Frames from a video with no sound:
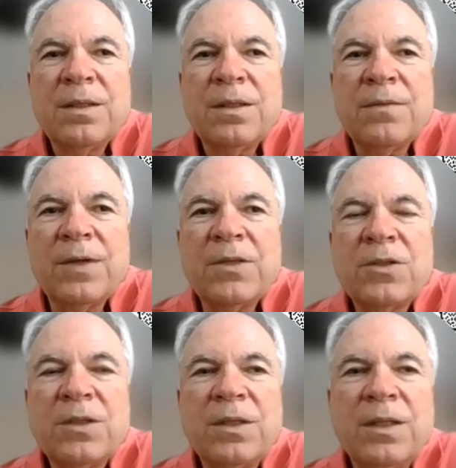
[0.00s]

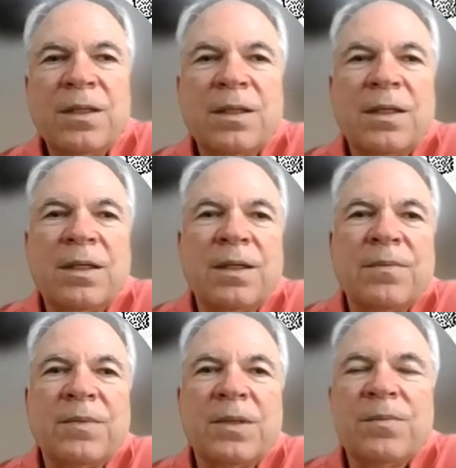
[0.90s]
eventually
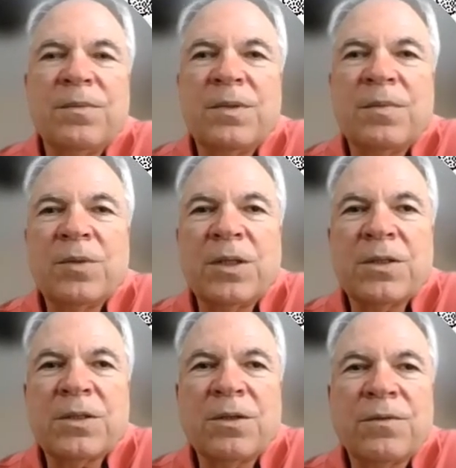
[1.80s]
the blood
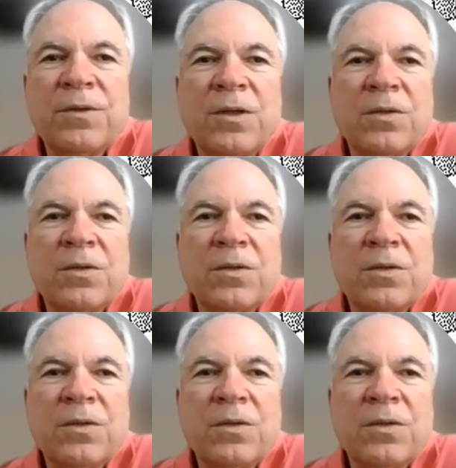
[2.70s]
is going to flow